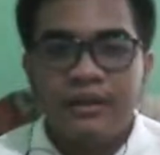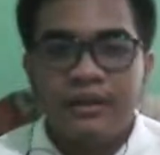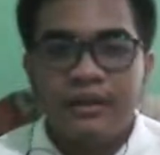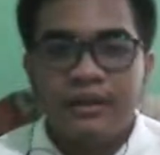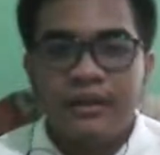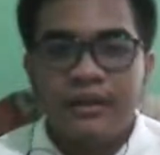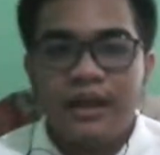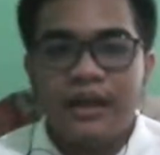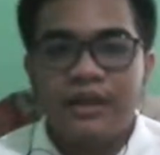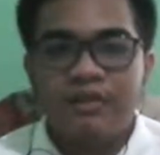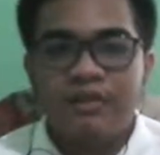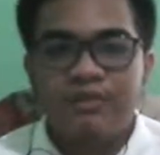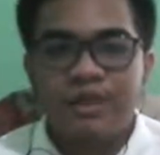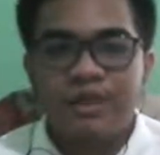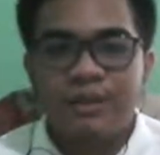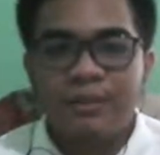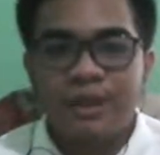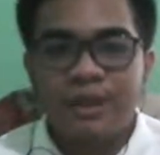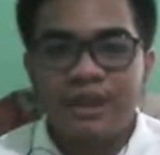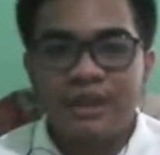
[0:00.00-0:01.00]
and is
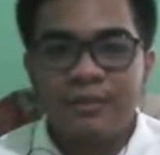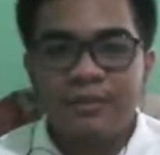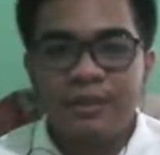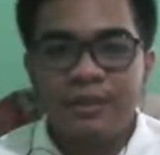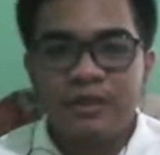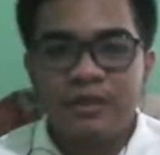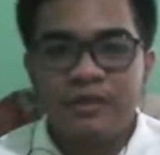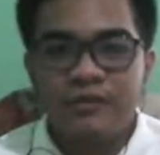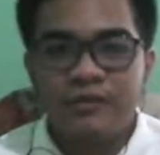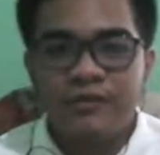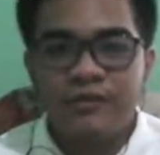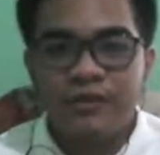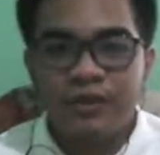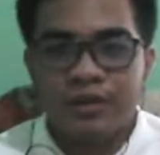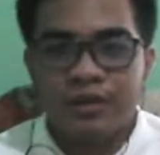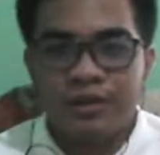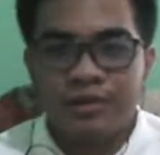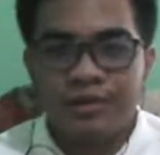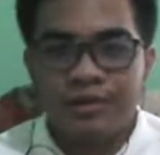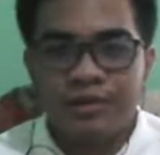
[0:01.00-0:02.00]
responsible for
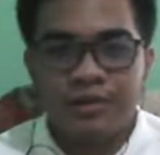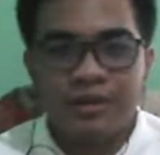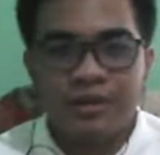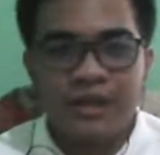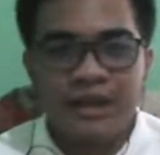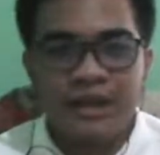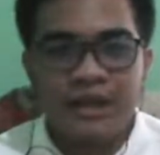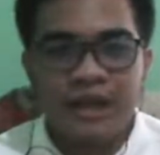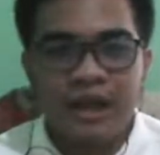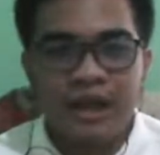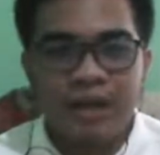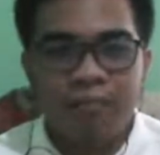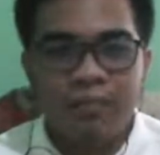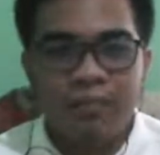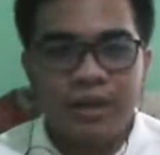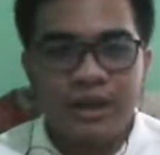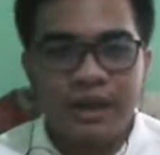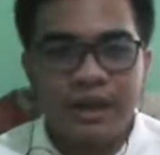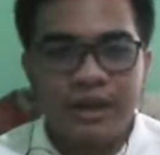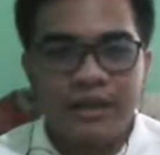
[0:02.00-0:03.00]
controlling the
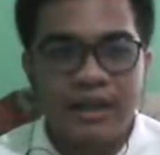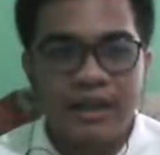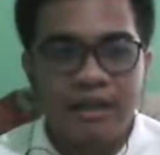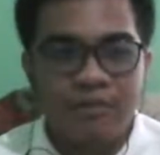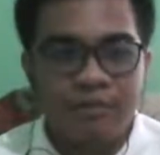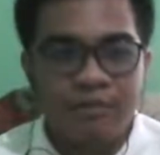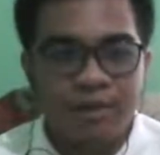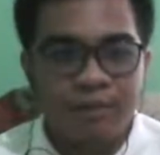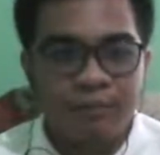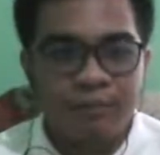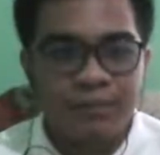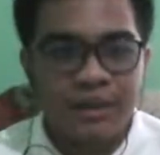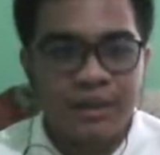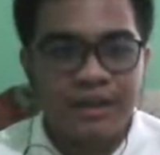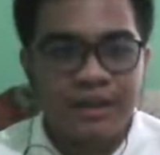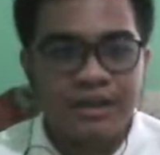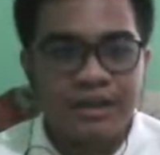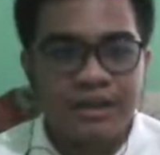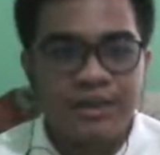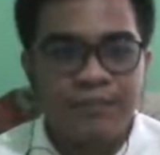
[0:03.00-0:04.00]
upward and downward
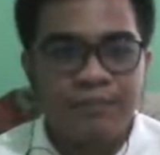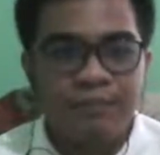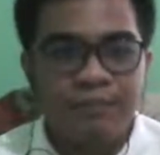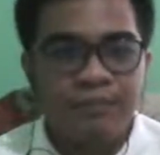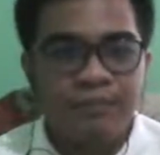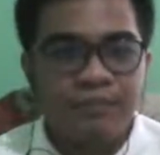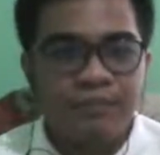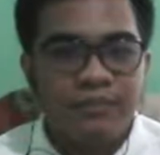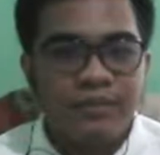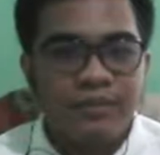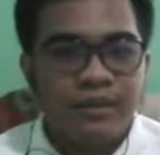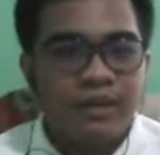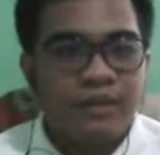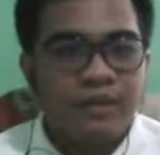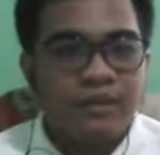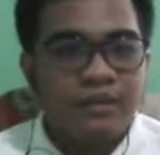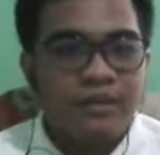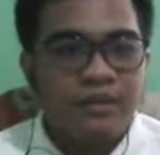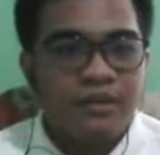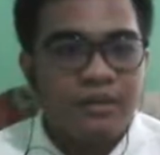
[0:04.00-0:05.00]
pitch
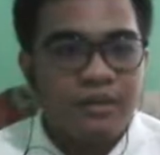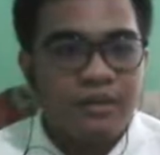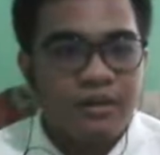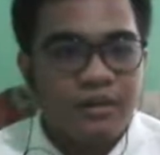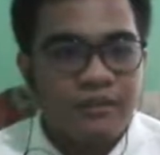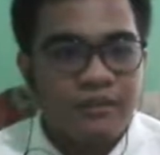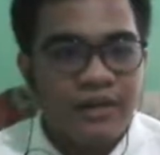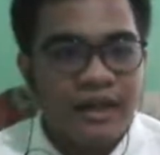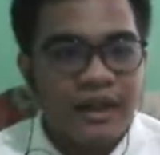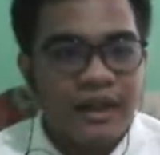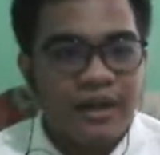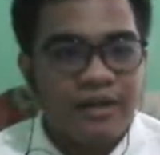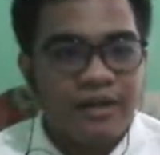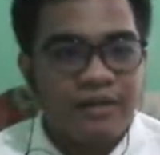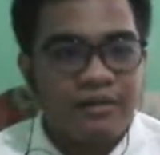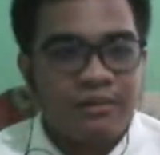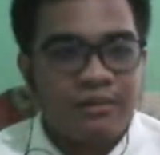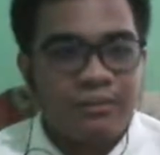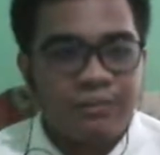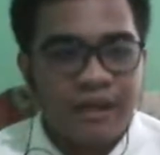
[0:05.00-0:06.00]
of the
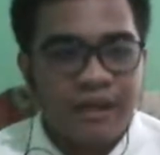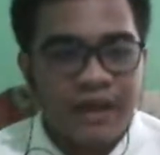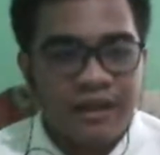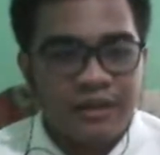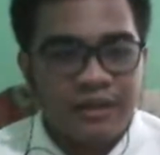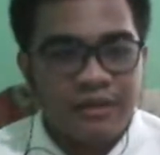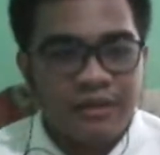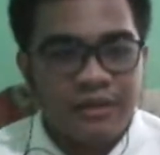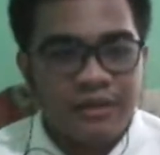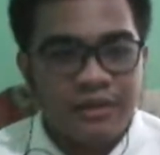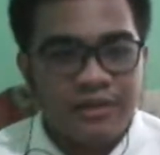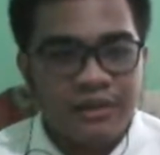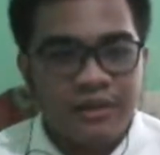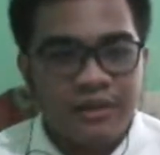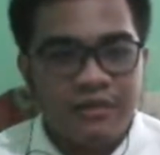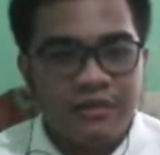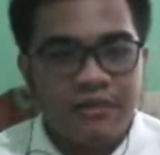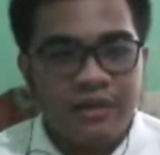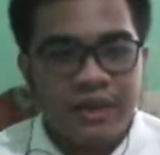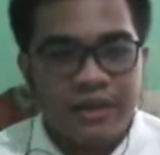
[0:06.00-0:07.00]
airplane during the
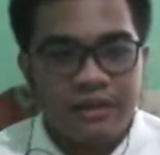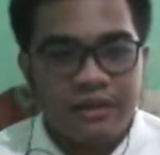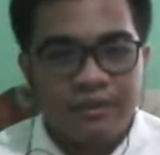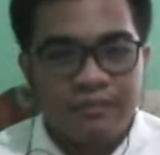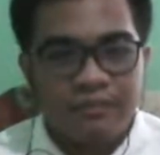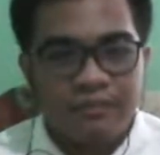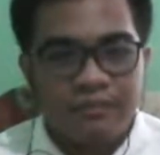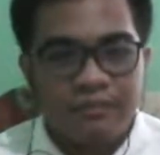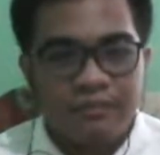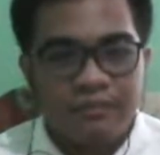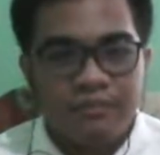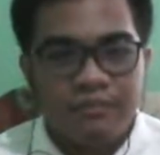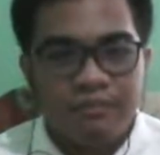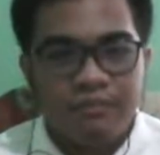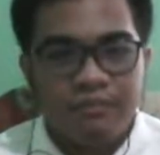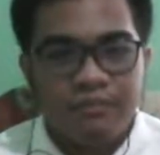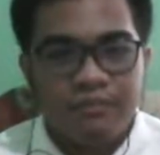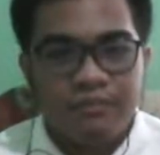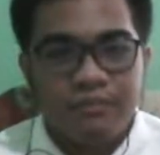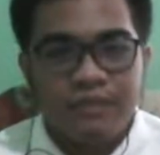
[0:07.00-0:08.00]
flight.
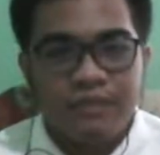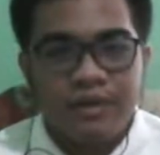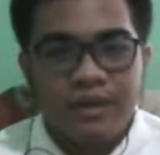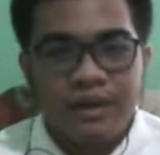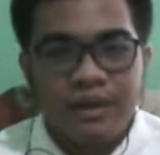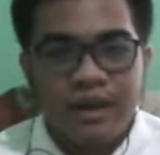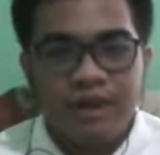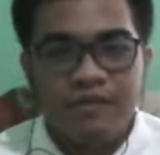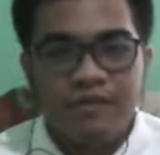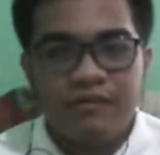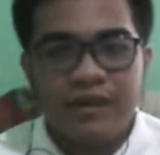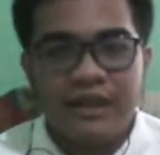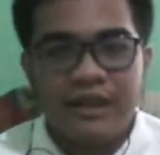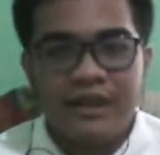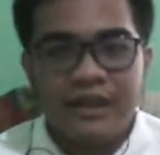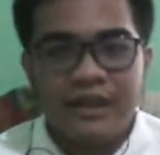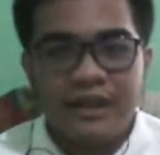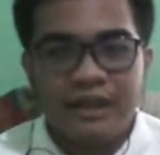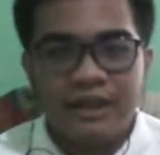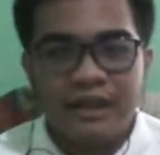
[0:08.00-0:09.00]
And
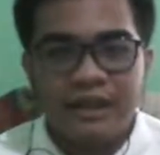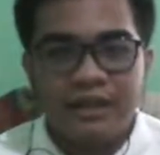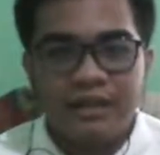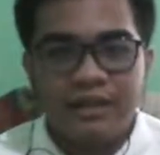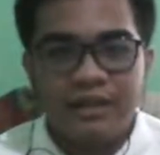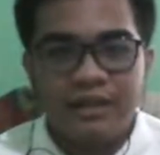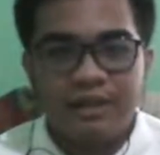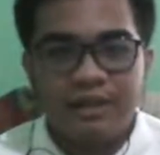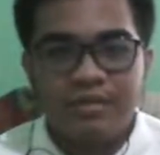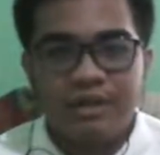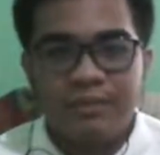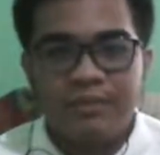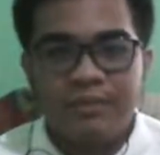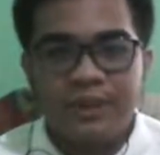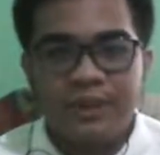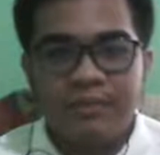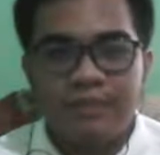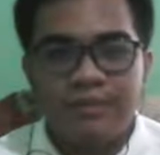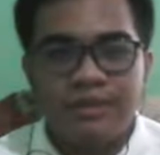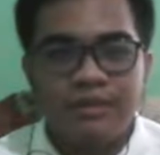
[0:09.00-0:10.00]
finally, the trim
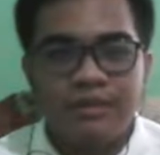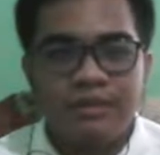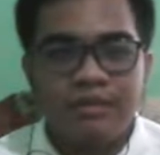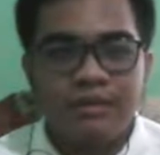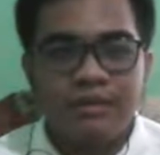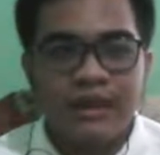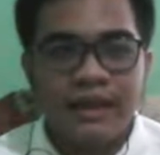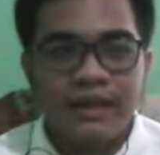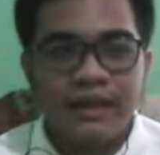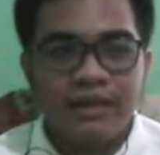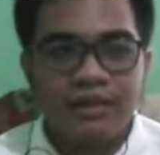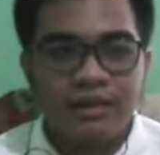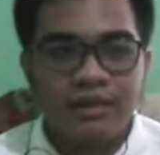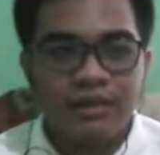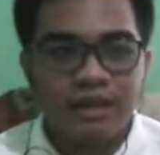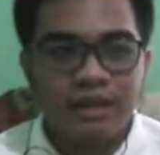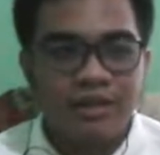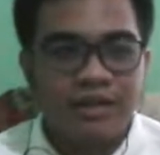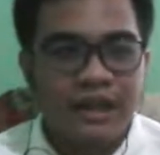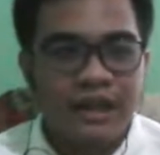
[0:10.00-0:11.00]
tabs, located on the
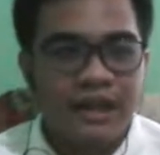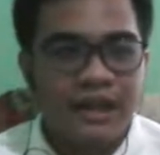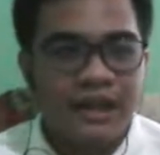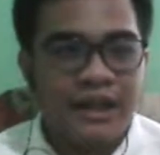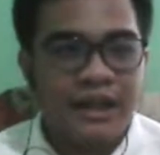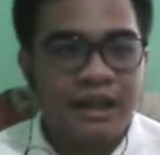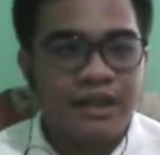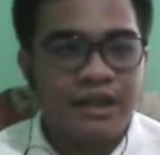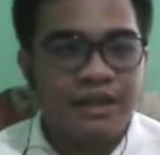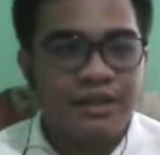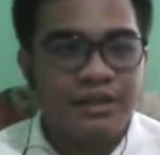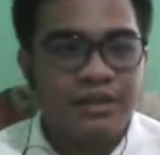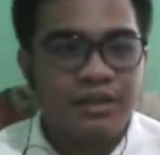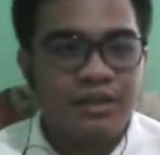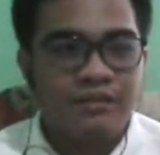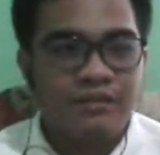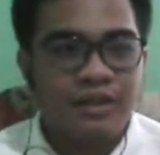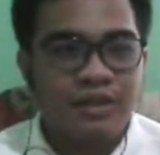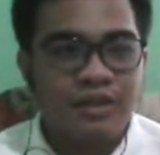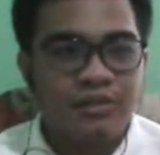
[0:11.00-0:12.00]
trailing edge of
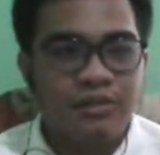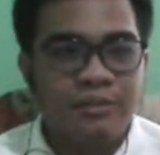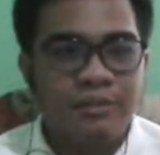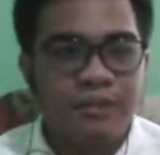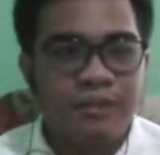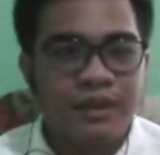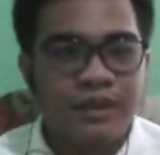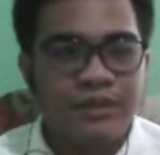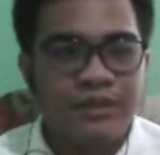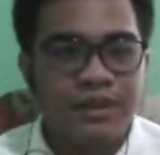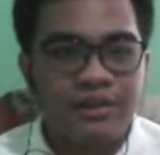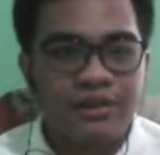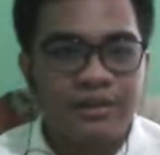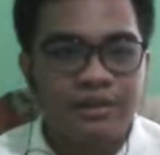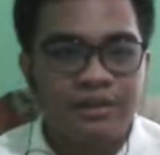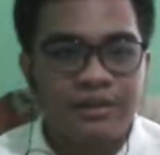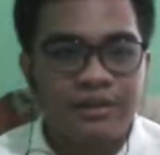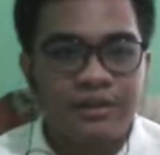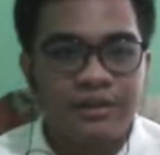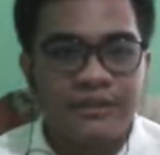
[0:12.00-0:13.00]
the two previous control
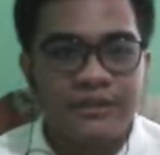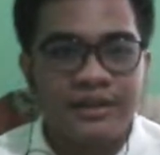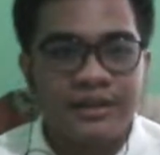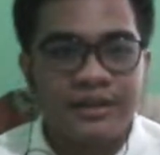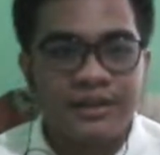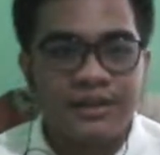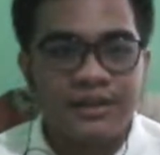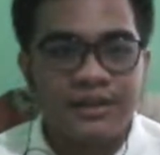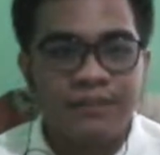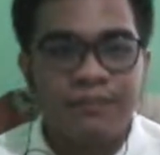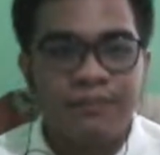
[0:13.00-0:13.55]
surfaces,